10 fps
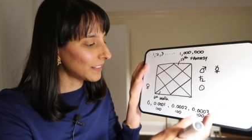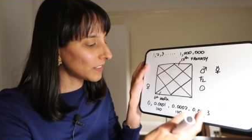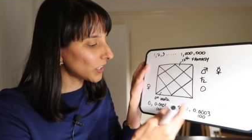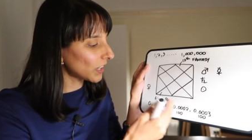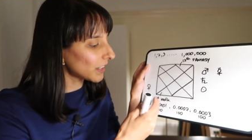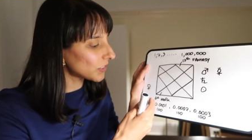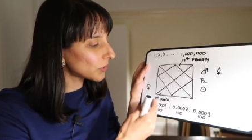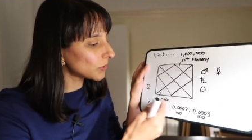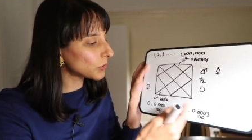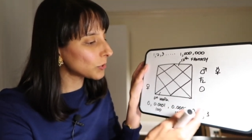So you can't
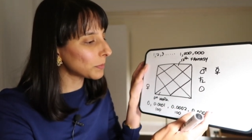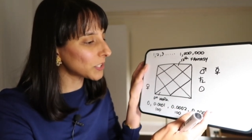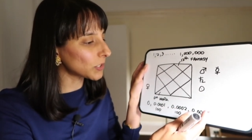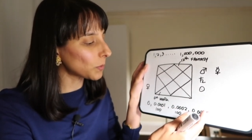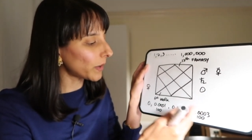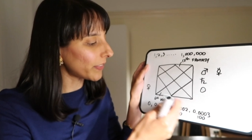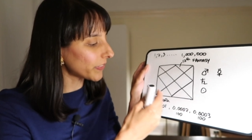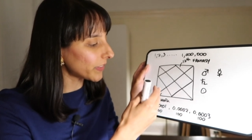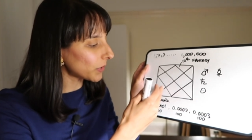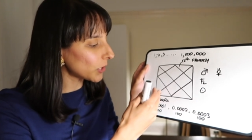do too much at once.
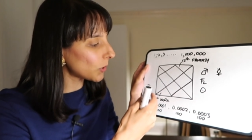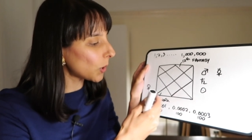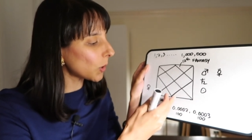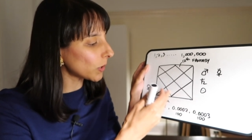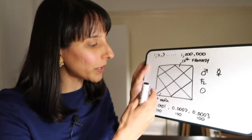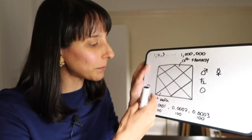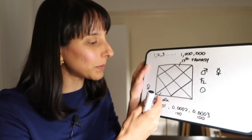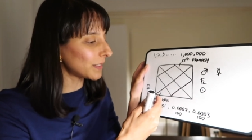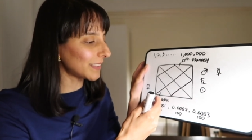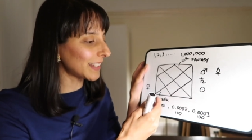There are no whole
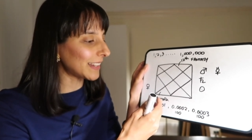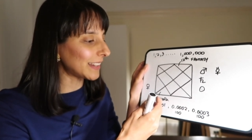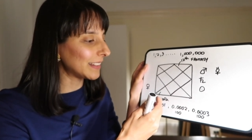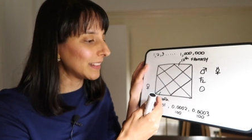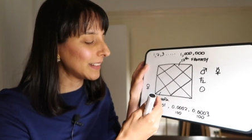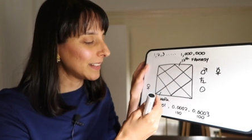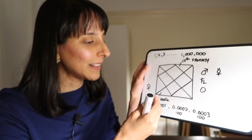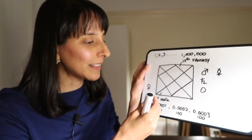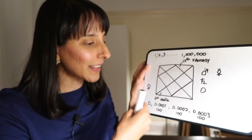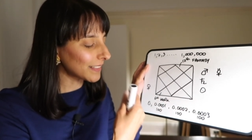numbers here.
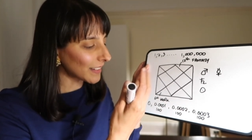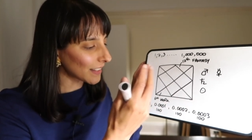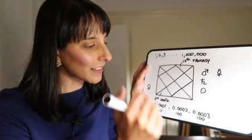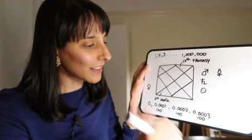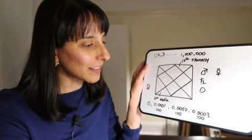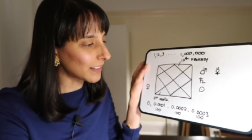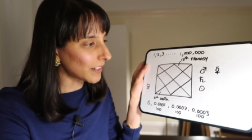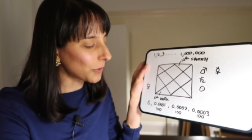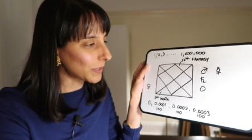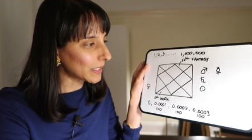That's another thing that
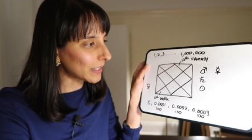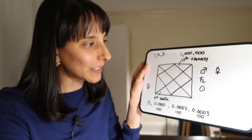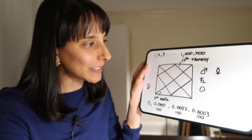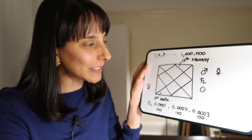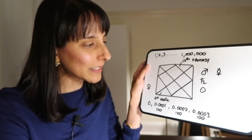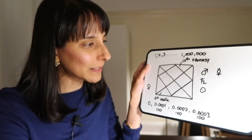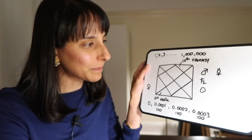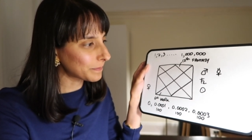I realized.